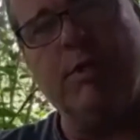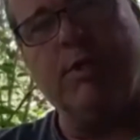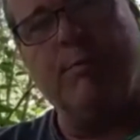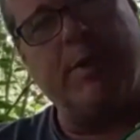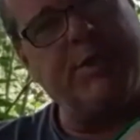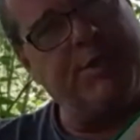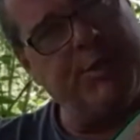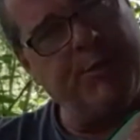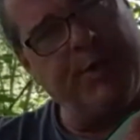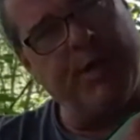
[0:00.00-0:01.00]
the
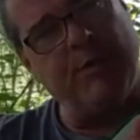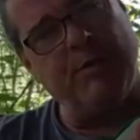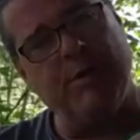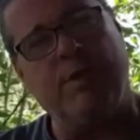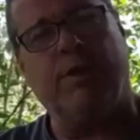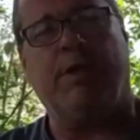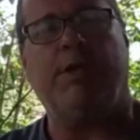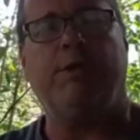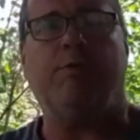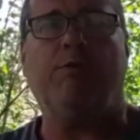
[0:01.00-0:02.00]
material,
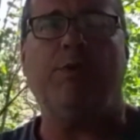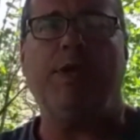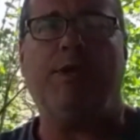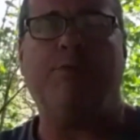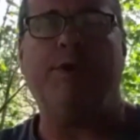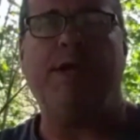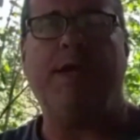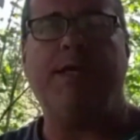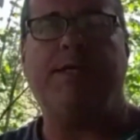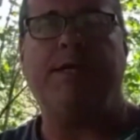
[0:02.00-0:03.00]
and we
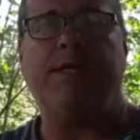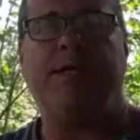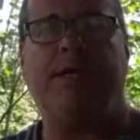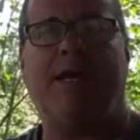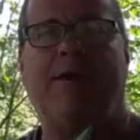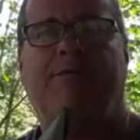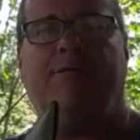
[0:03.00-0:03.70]
created a